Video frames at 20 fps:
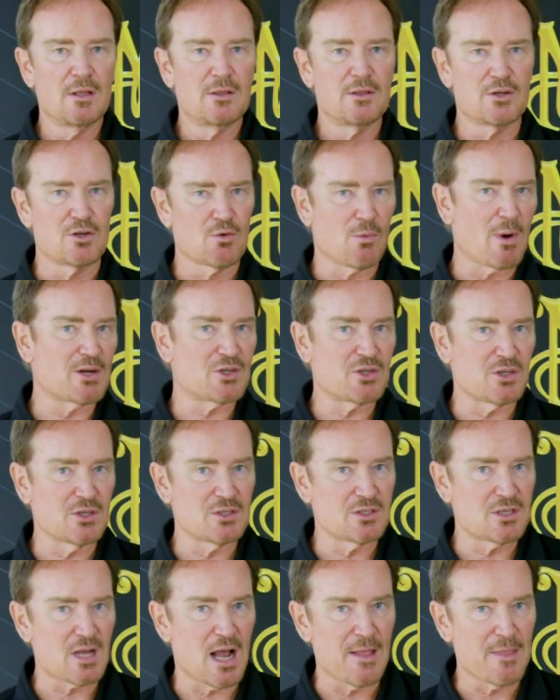the
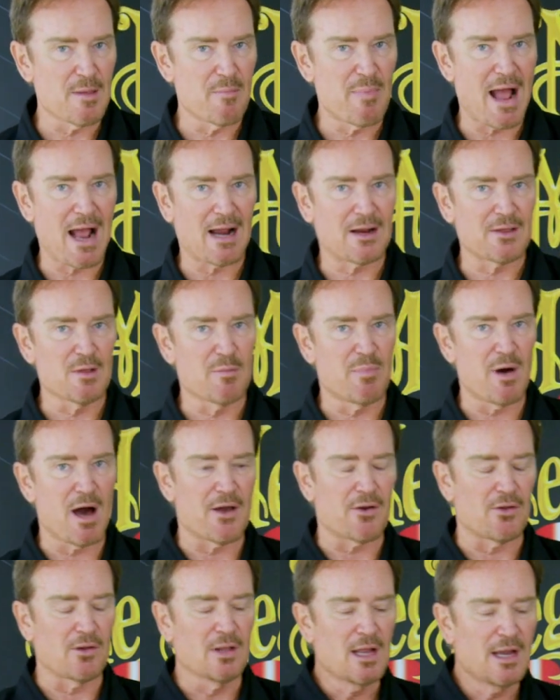directions on the back of the
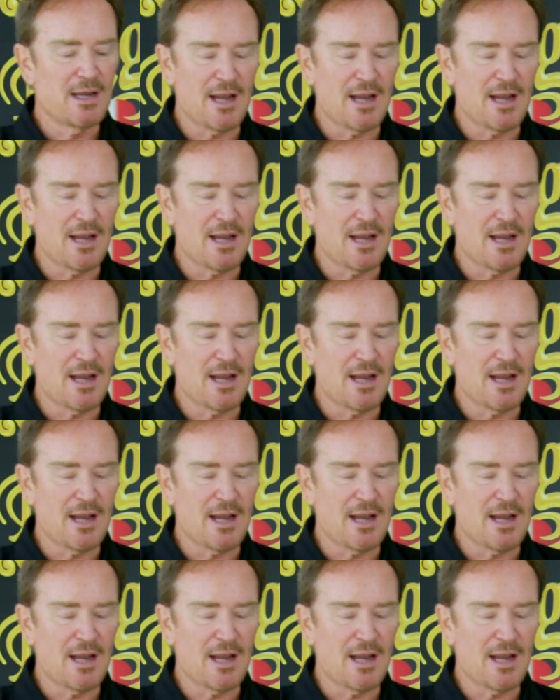bottle.